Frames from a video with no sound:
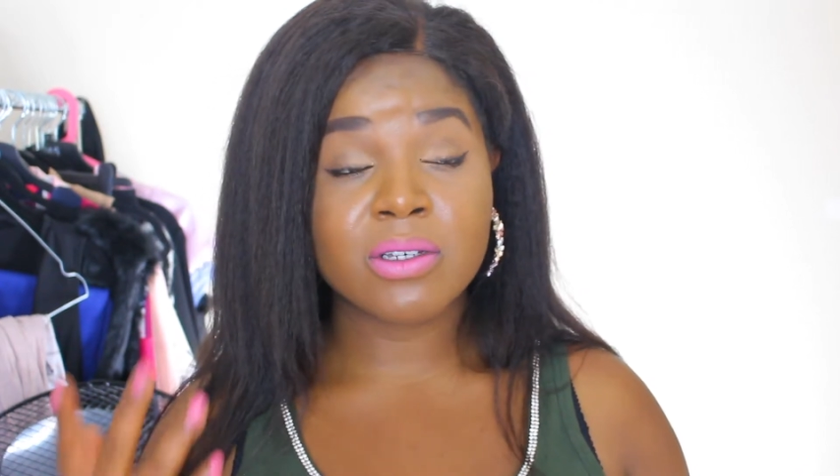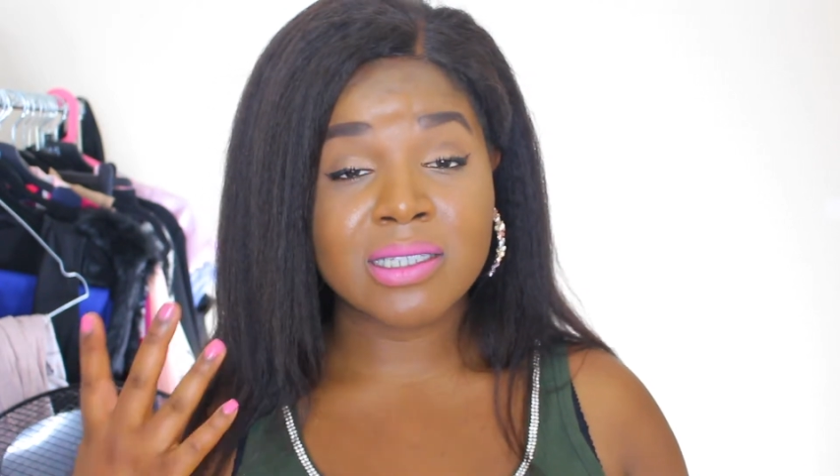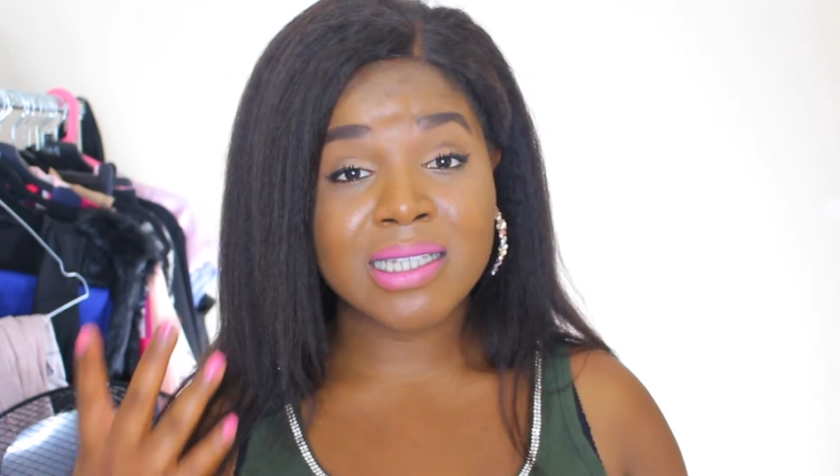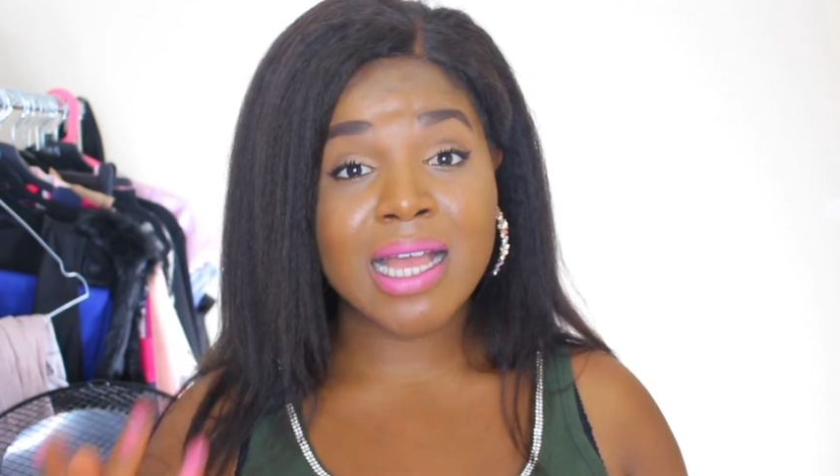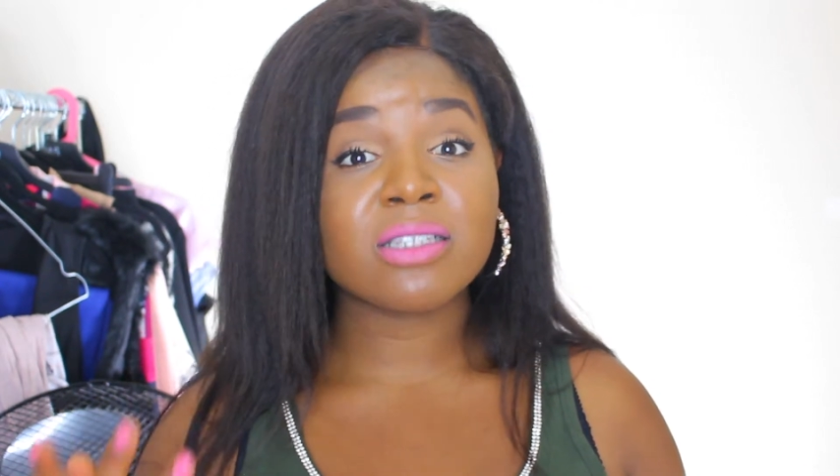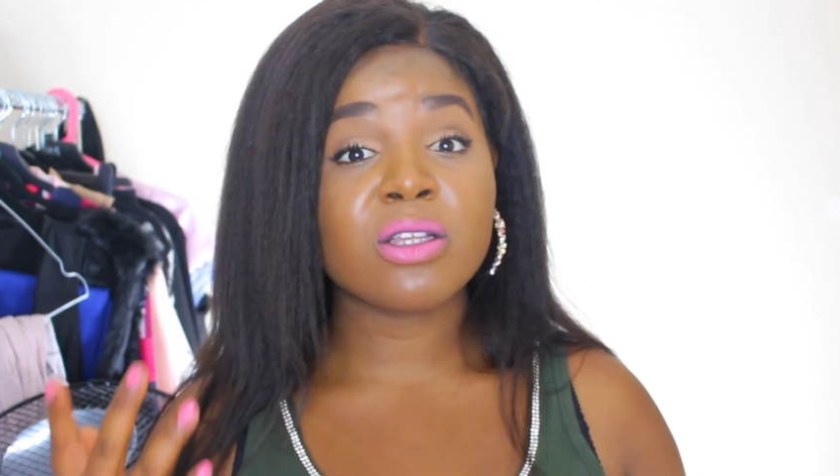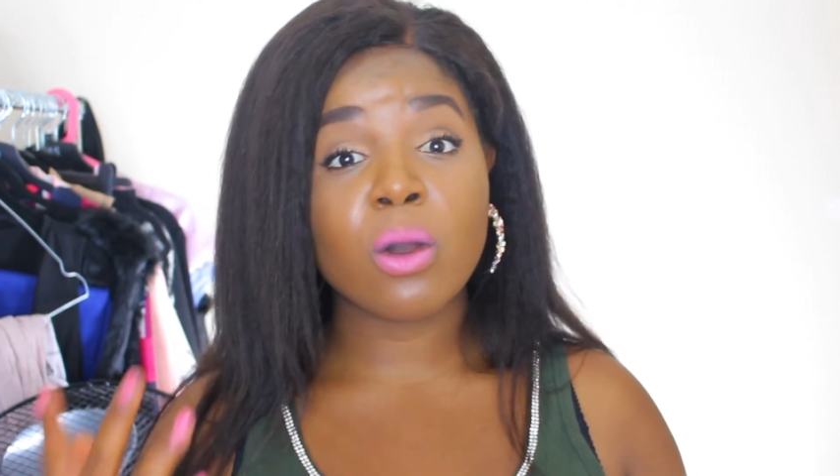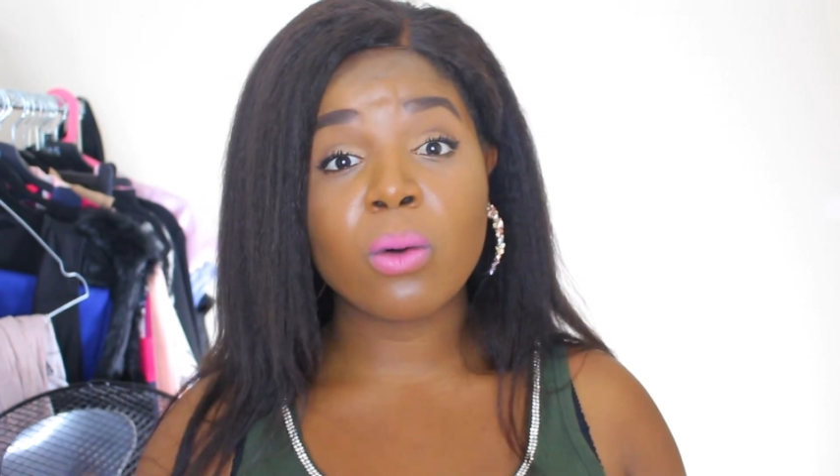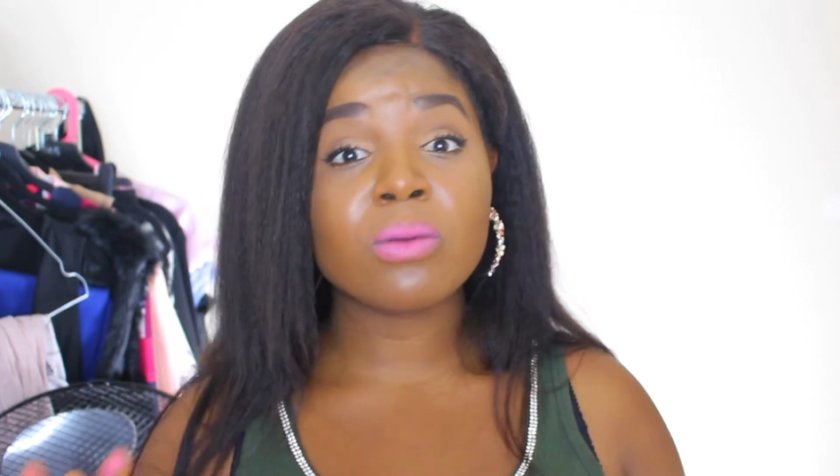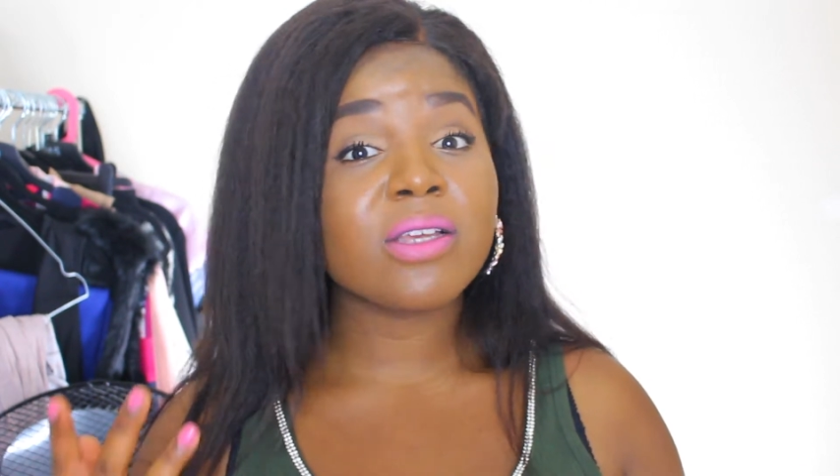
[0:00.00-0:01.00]
because that's
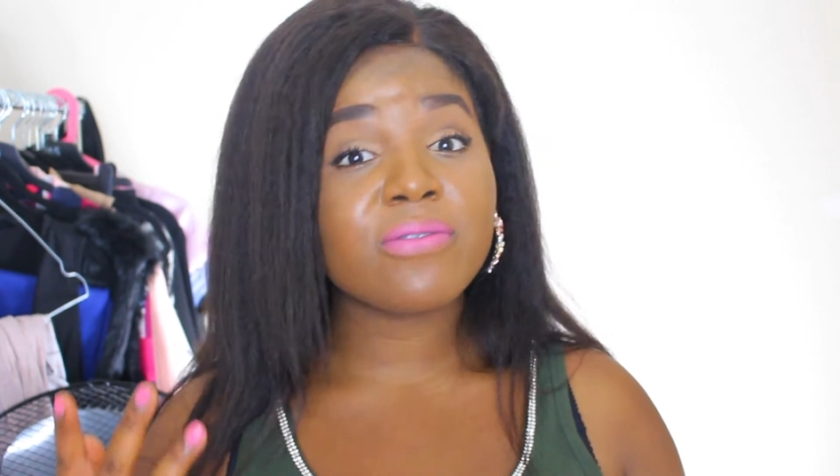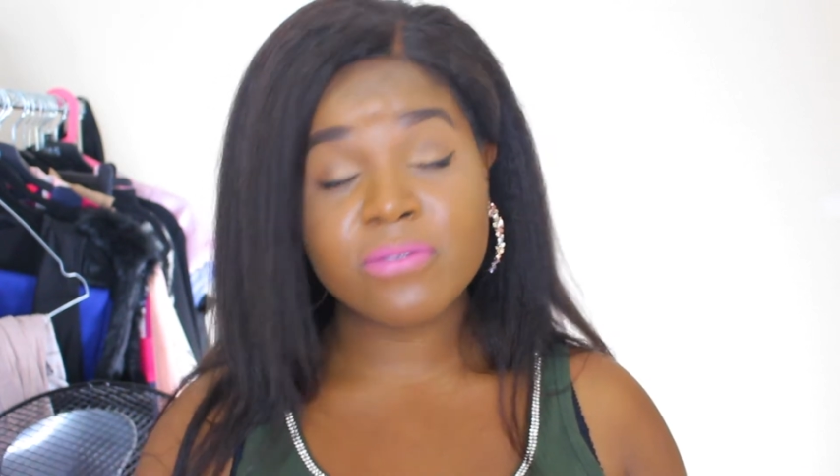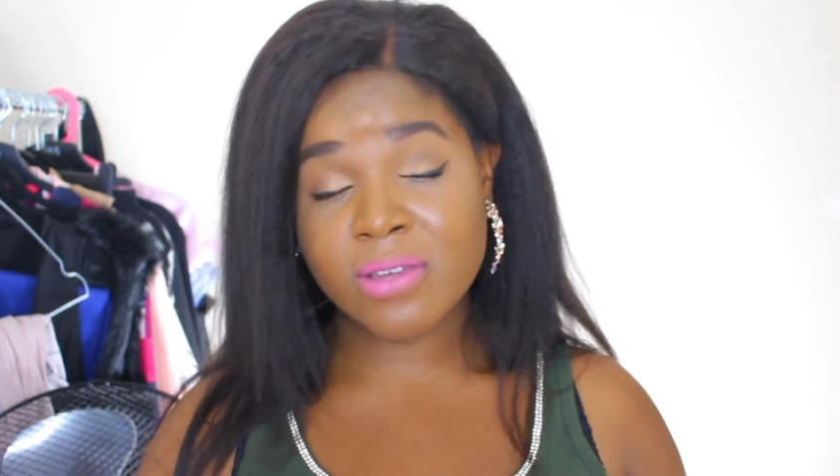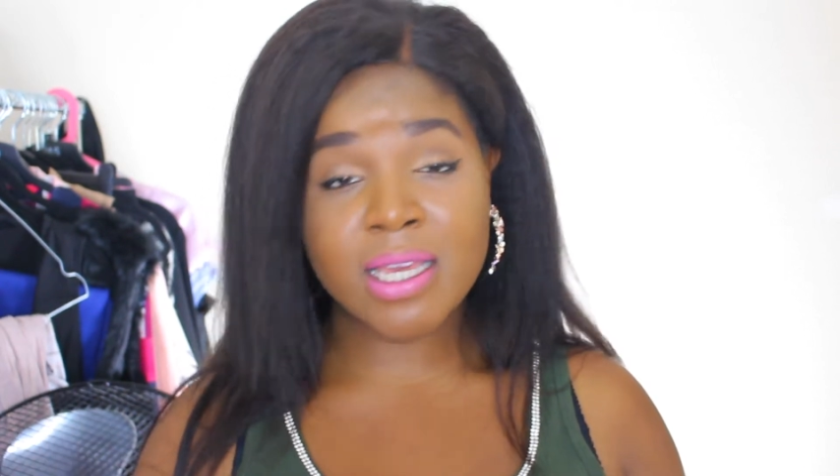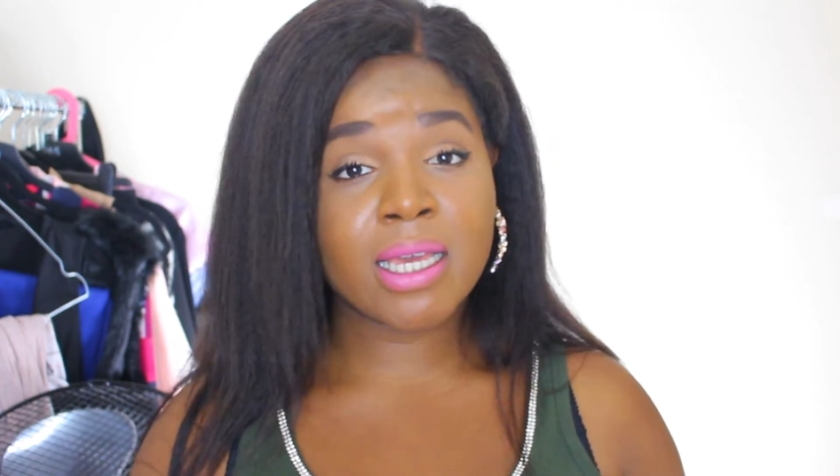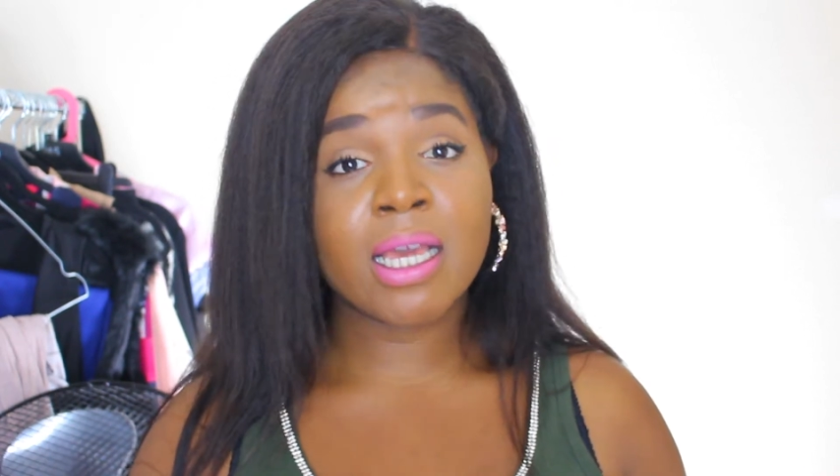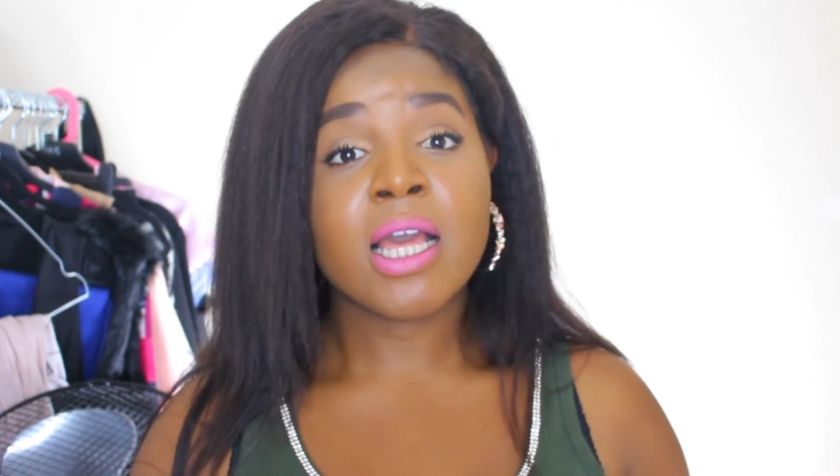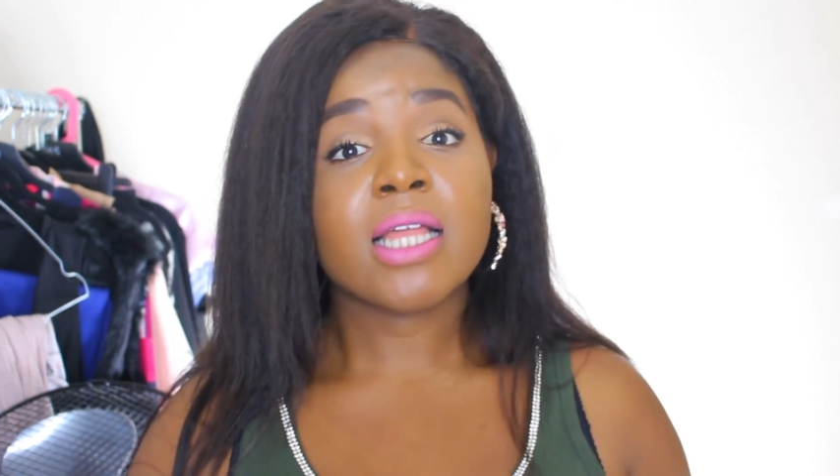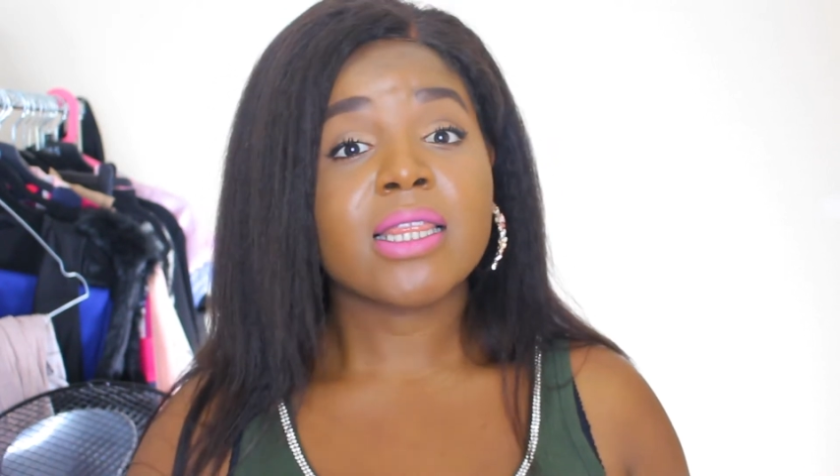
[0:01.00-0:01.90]
the only thing